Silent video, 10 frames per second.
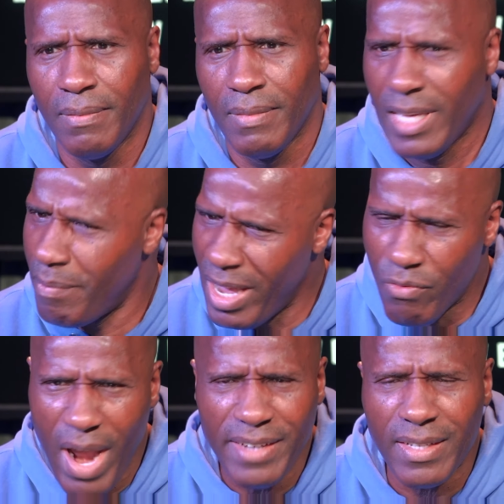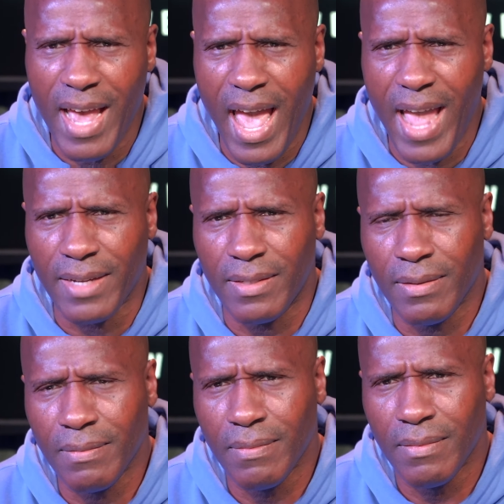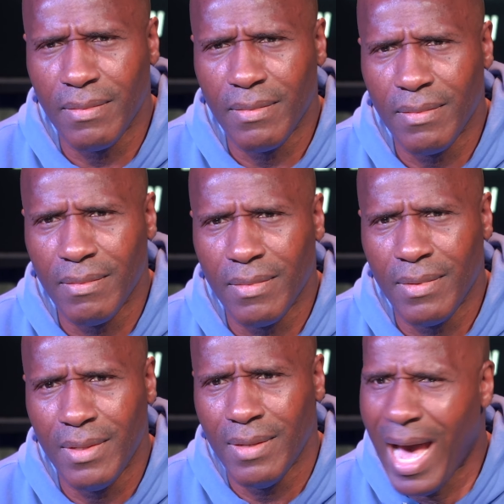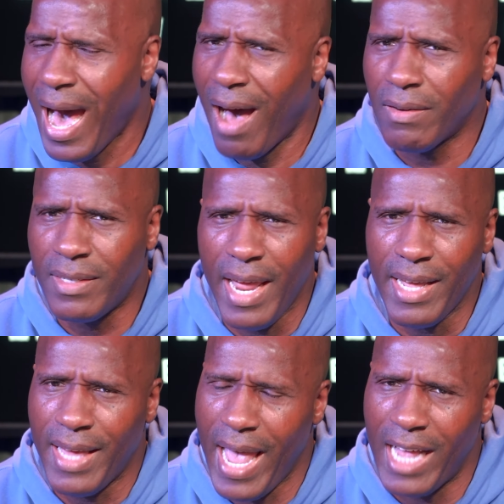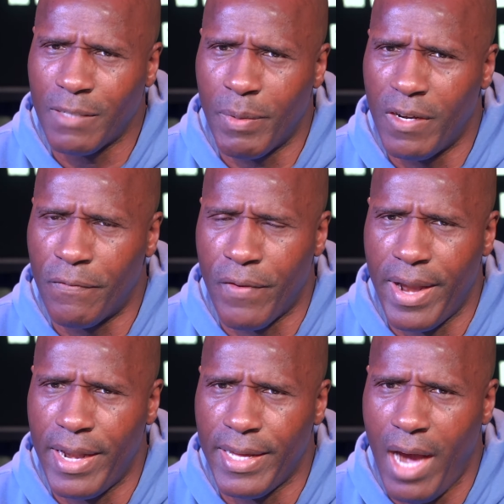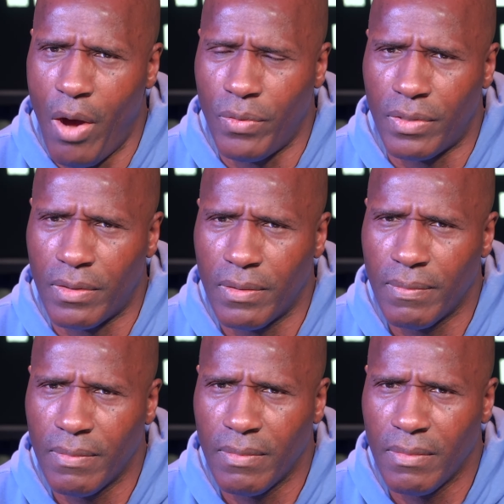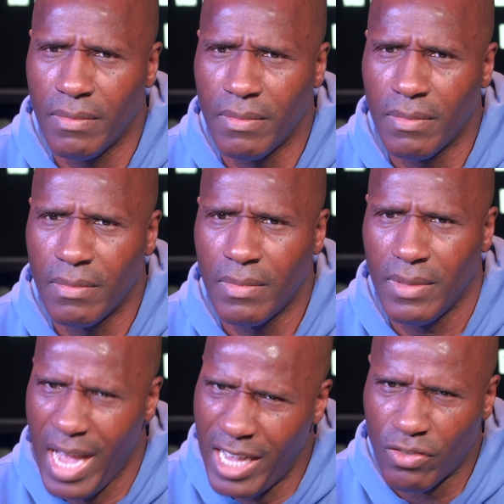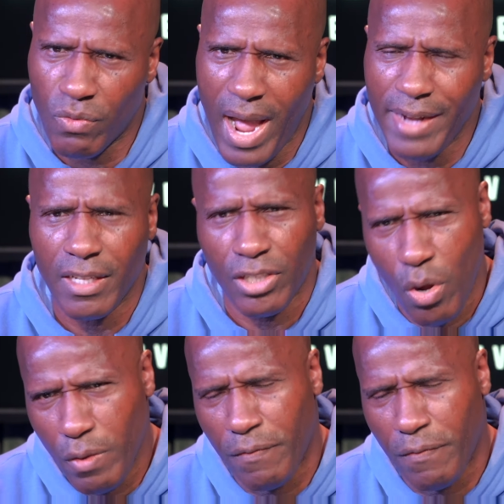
Give me Racer X. I'll take Casper the Friendly Ghost. That's right, the Tooth